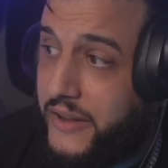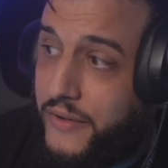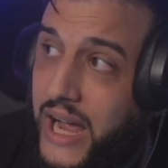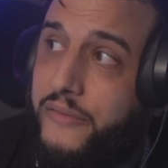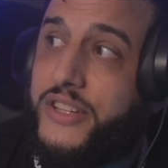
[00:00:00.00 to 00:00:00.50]
If
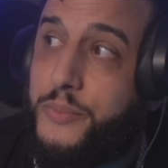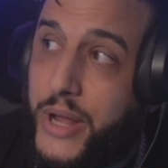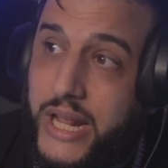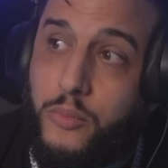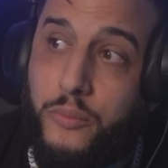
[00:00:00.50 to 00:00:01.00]
I have a
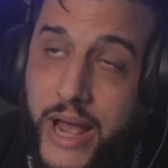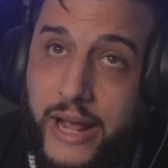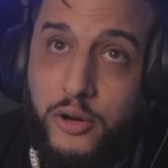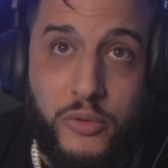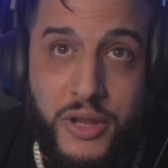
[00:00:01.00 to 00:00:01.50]
debatable
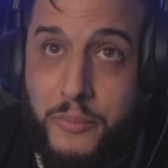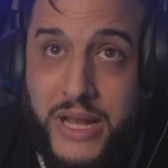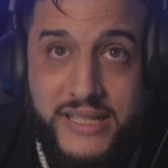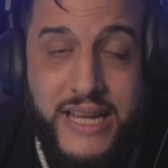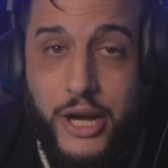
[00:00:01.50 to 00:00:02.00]
battle with a
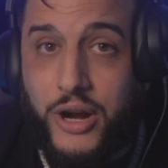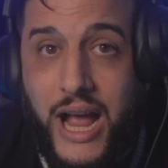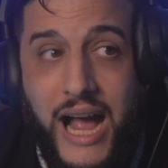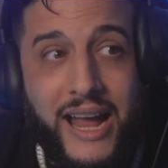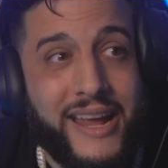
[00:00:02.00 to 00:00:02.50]
mid-tier
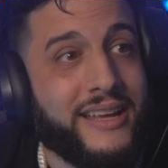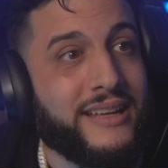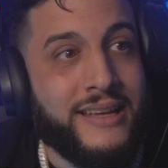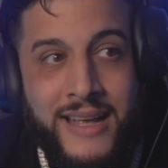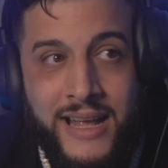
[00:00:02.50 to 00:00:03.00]
guy,
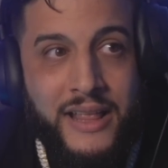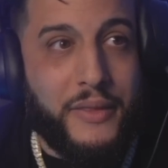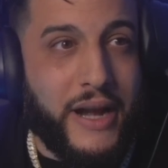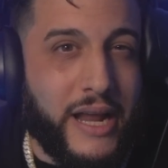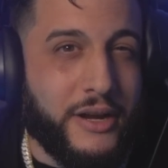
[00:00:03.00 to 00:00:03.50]

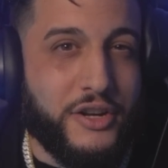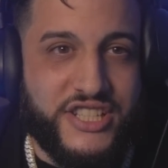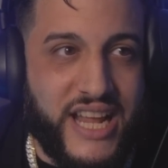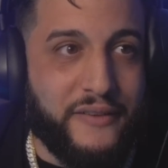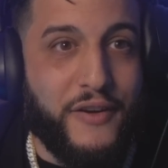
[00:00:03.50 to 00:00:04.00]
then I
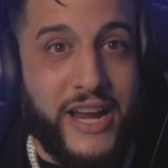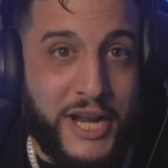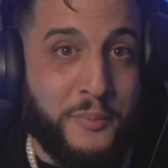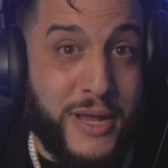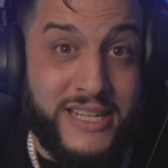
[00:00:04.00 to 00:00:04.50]
understand if I
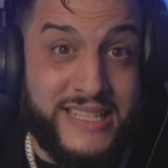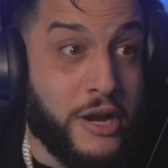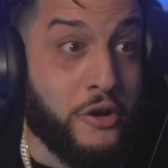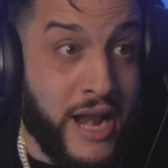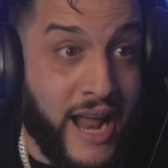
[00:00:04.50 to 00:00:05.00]
get a
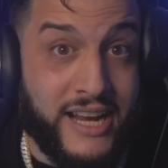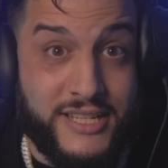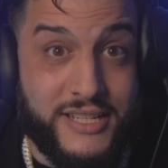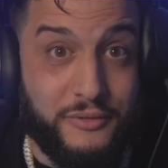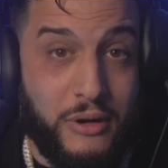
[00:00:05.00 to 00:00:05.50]
mid-tier
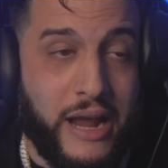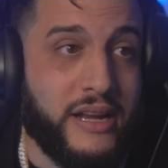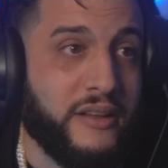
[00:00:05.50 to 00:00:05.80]
next, right?